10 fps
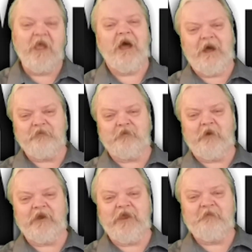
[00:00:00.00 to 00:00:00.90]
I'm your
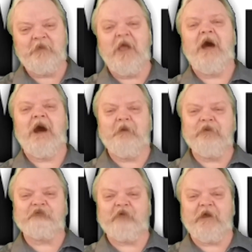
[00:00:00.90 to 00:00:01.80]
buddy. I'm
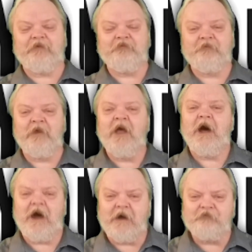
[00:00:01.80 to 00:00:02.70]
your friend.
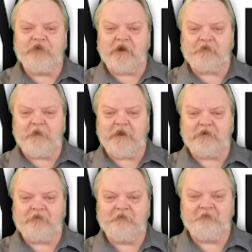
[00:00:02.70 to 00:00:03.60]
I'm Dark
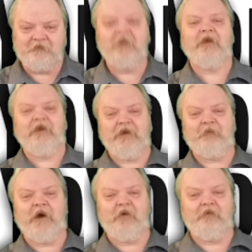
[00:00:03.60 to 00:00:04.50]
Matter. And
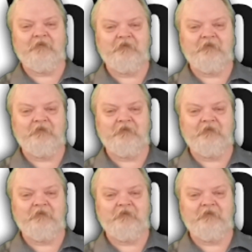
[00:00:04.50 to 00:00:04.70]
I'm out.